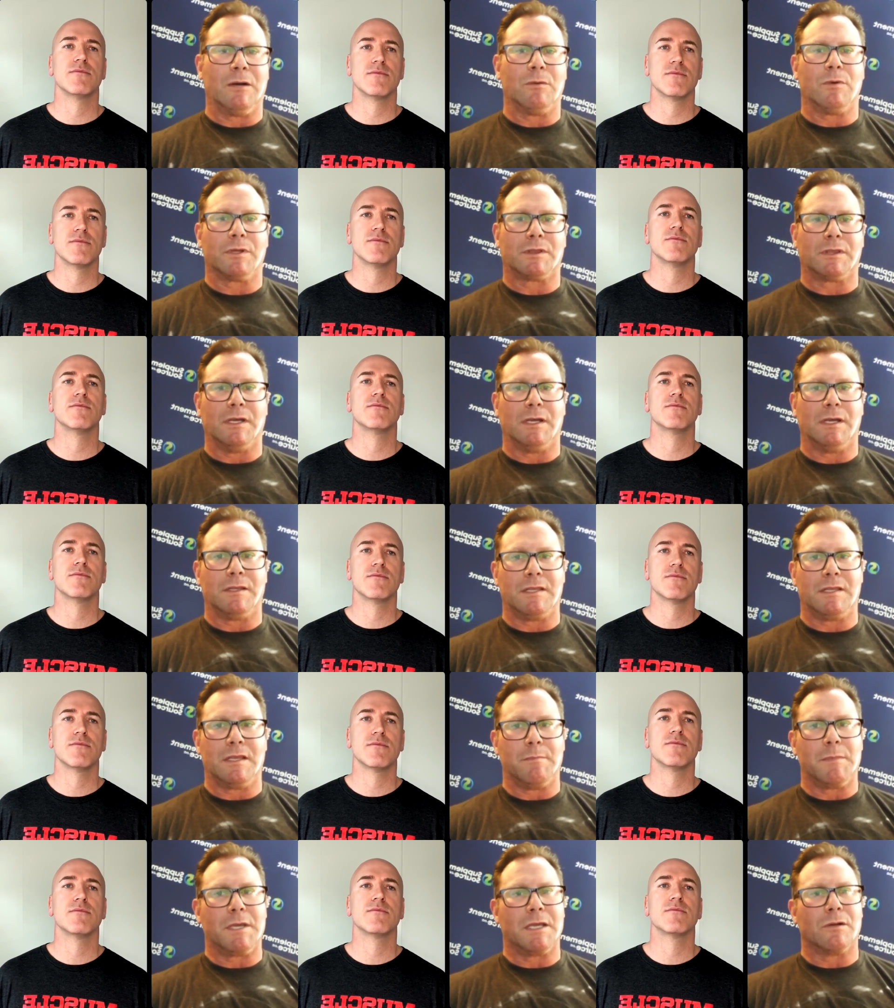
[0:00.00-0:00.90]
Speaker 1: with the,
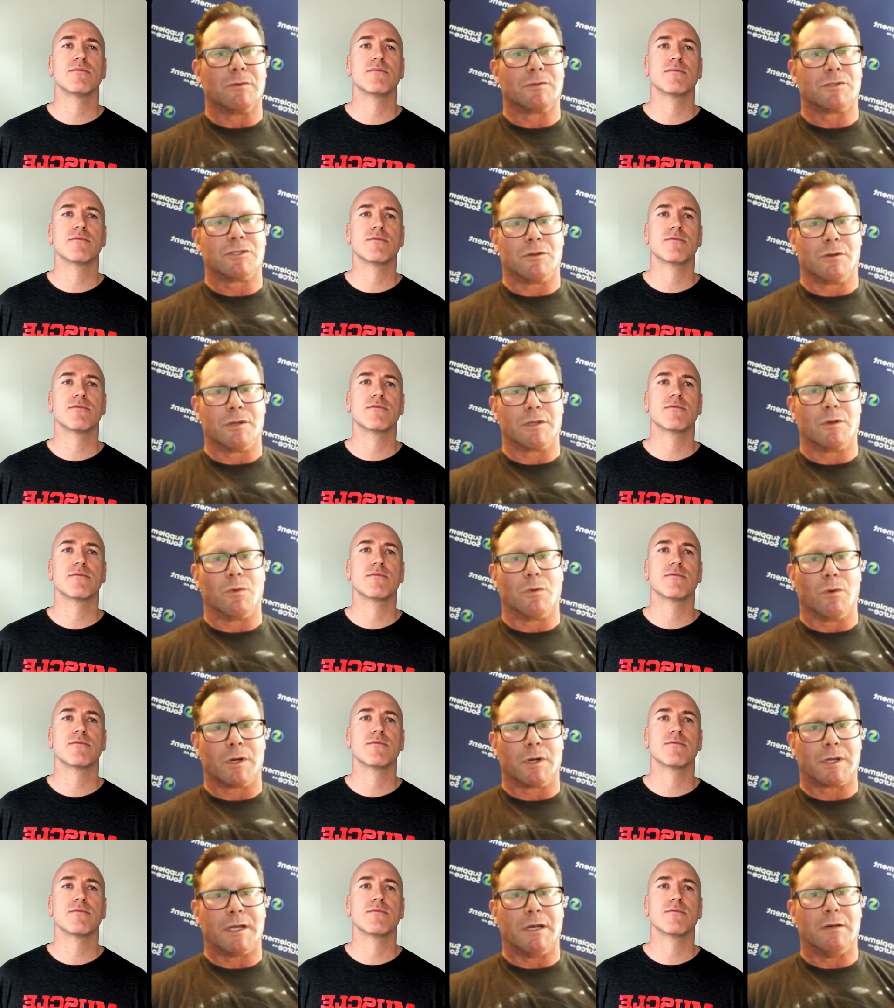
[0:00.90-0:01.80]
the aminos during the
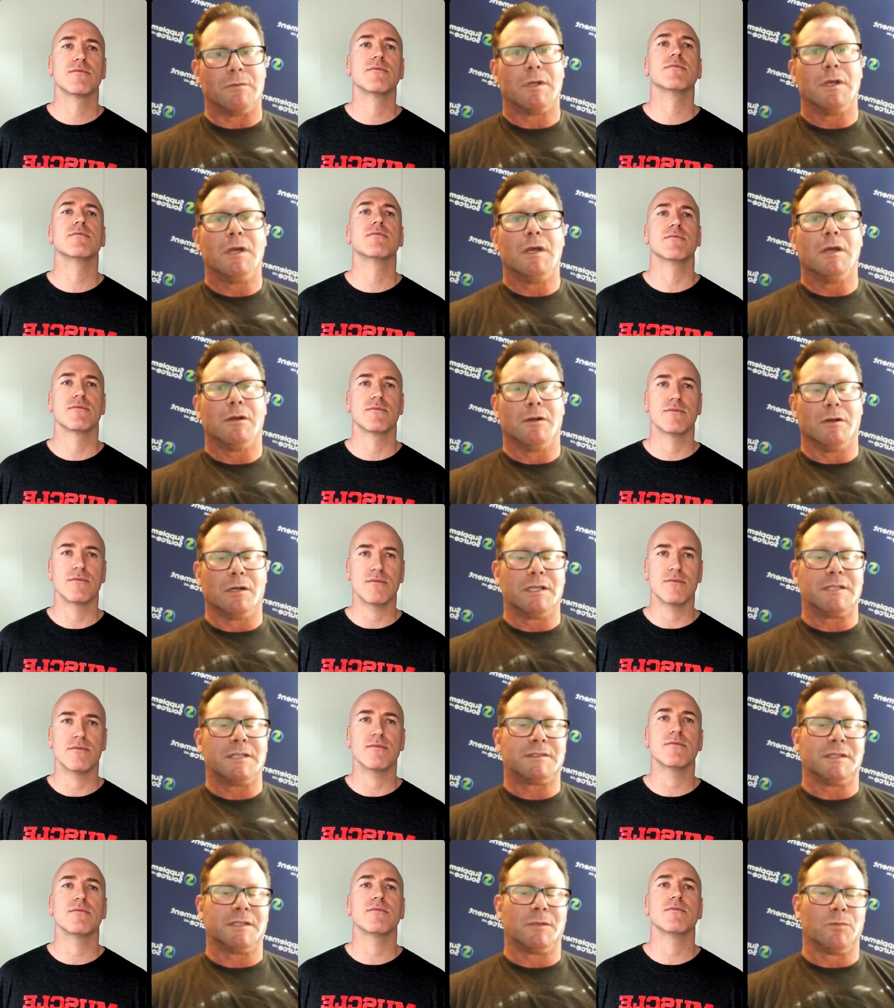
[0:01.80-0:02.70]
workout, or at
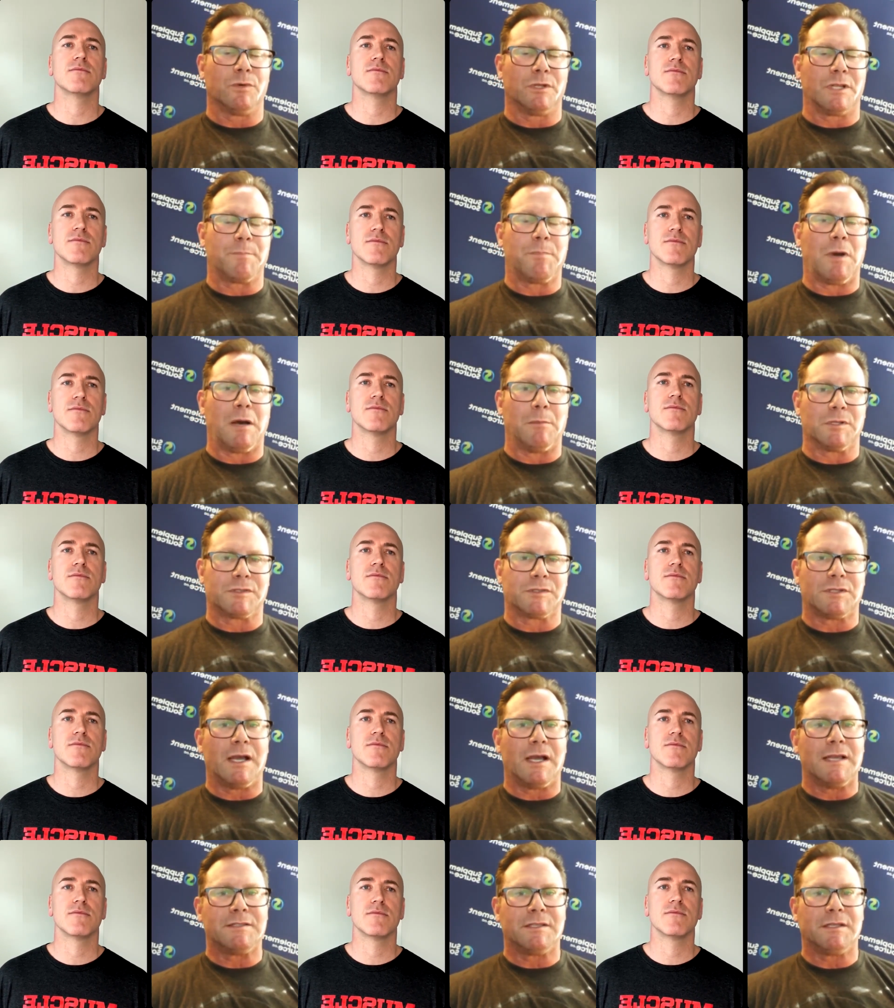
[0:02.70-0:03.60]
least to really
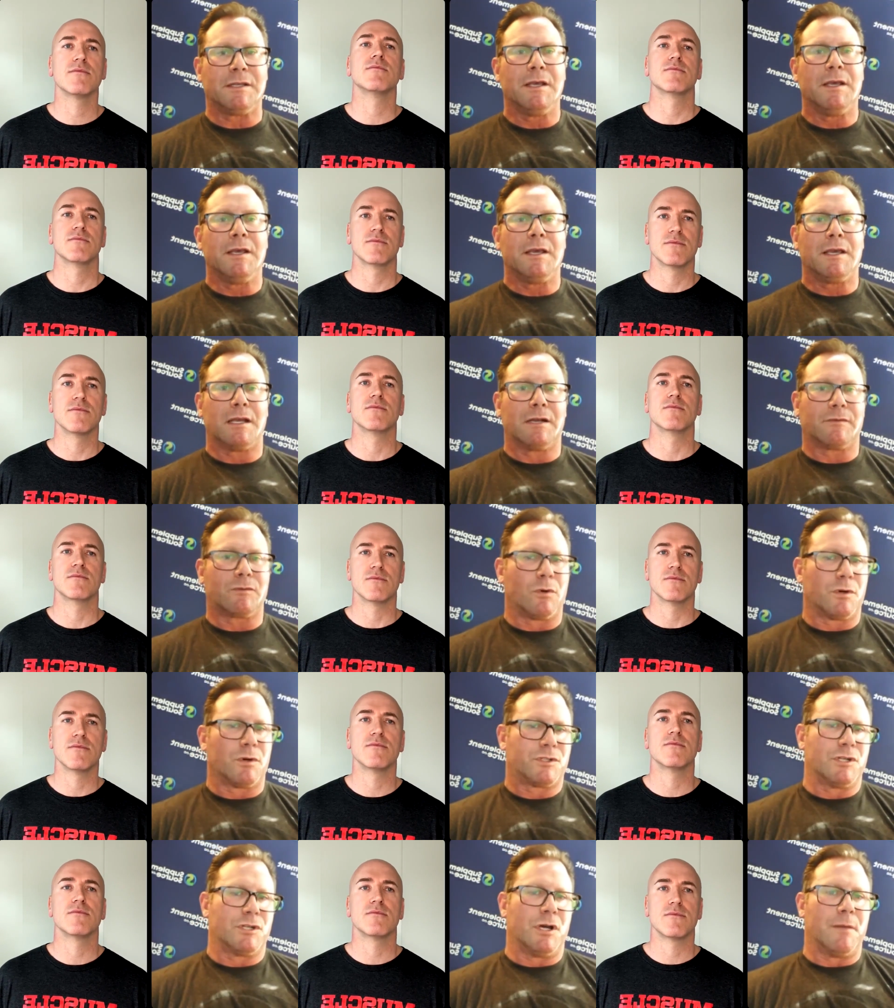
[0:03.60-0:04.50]
publicize it. And of
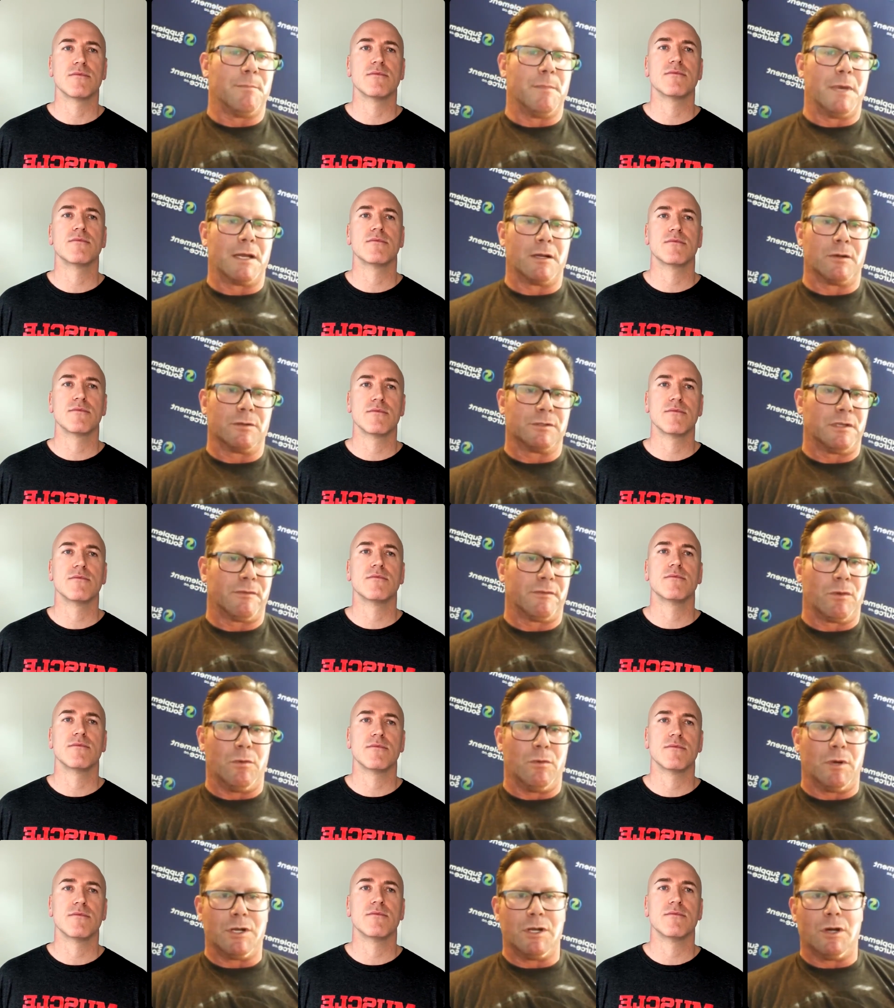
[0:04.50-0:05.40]
course, John Meadows,
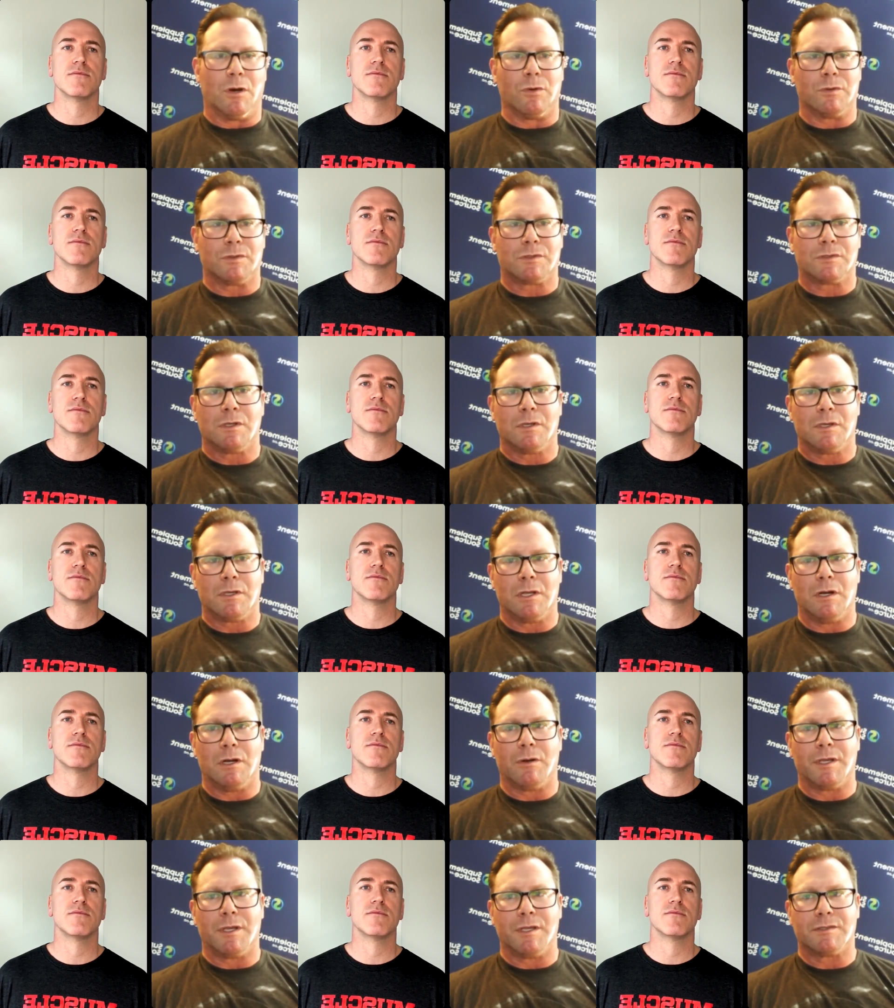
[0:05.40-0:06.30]
everyone knows, you
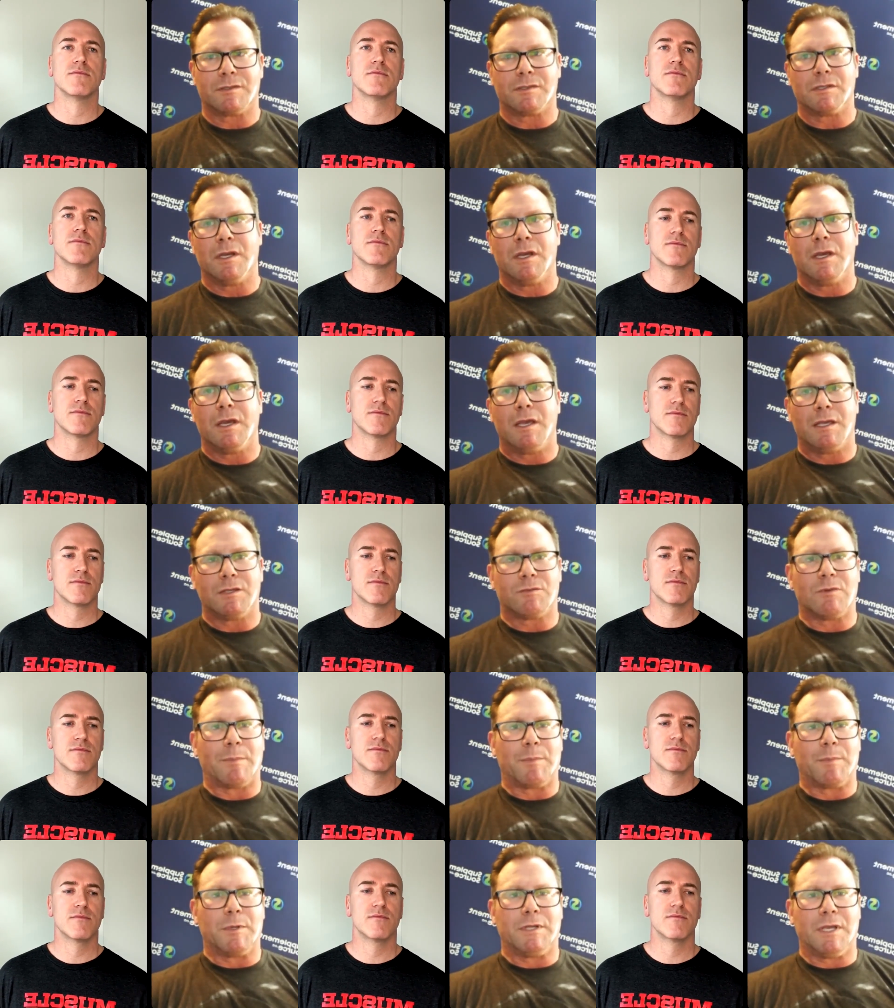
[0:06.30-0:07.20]
know, his his
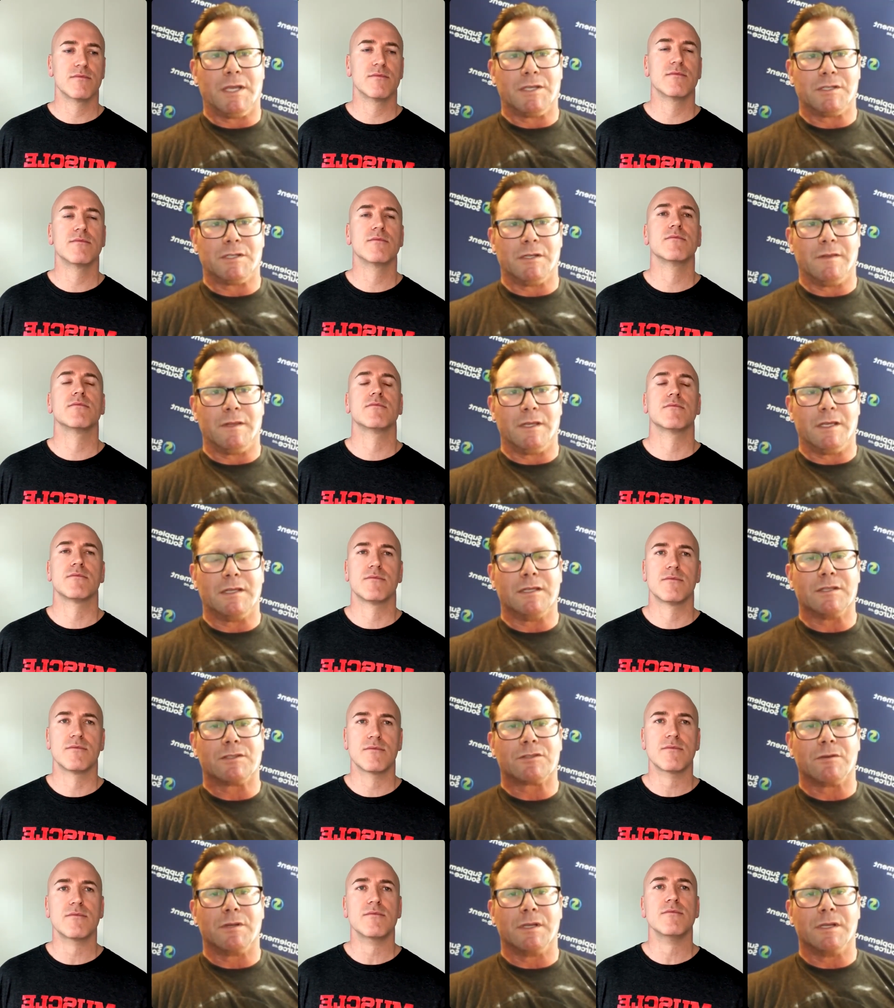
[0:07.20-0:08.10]
reputation in the
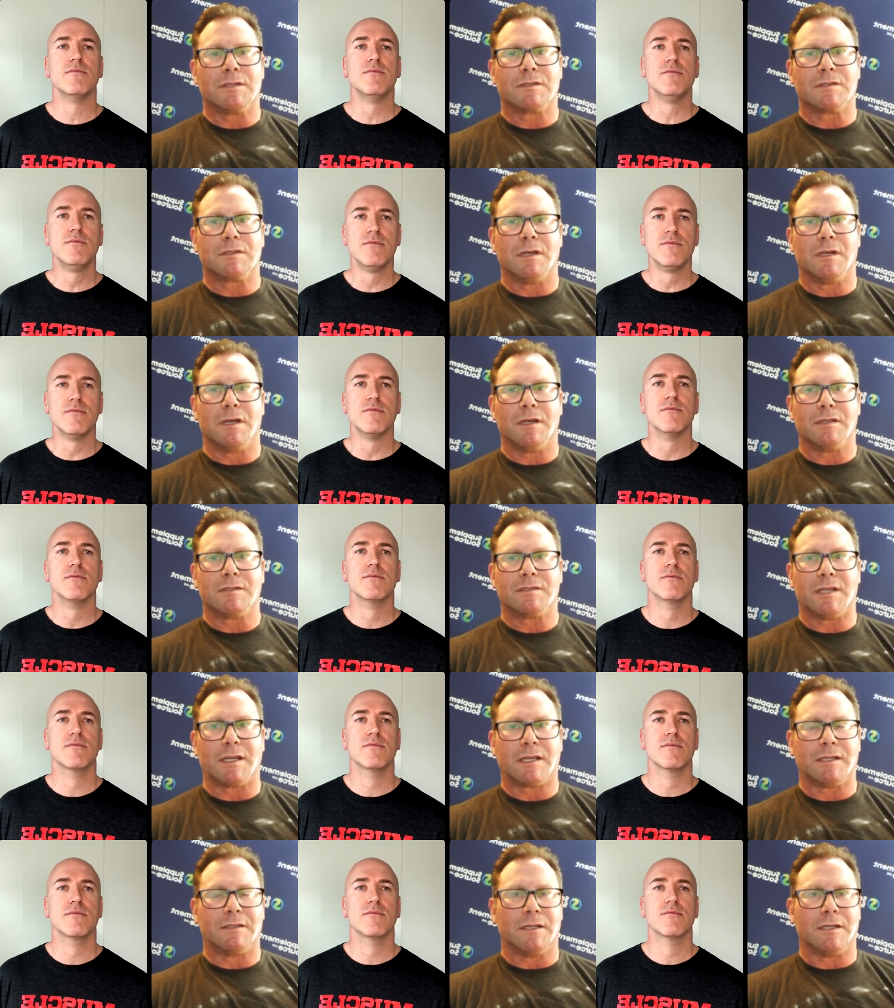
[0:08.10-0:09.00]
industry is uh,
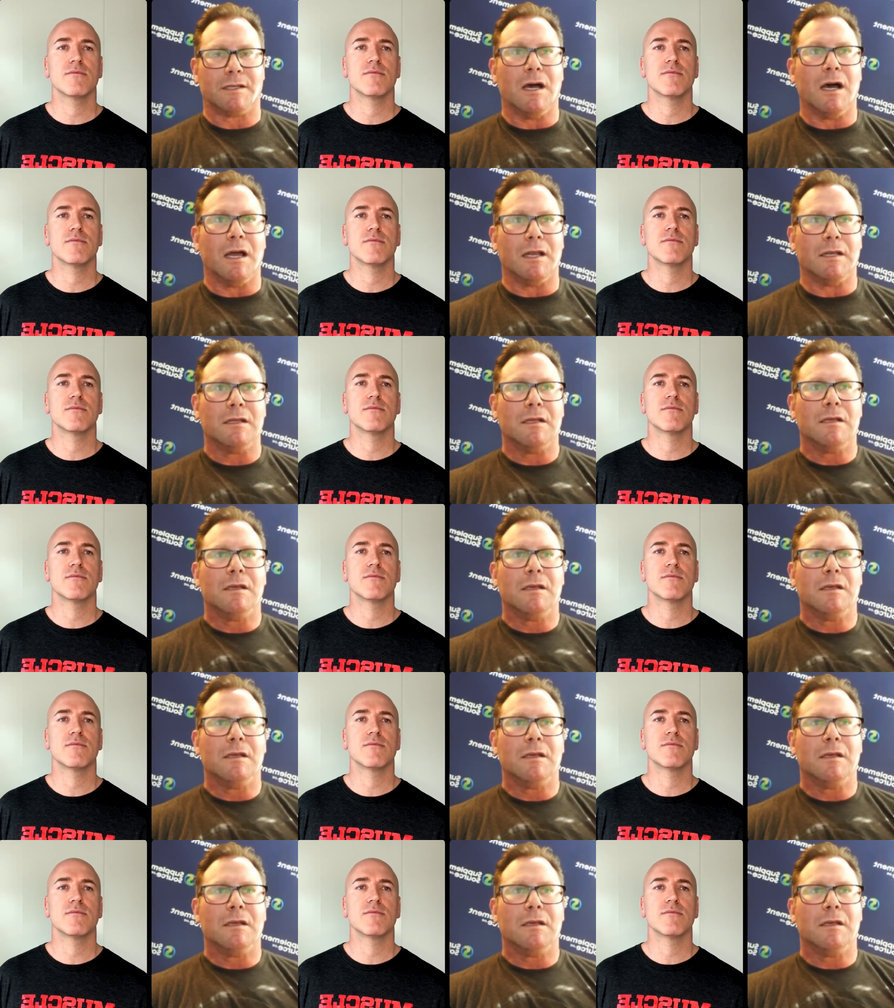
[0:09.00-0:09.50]
second to none.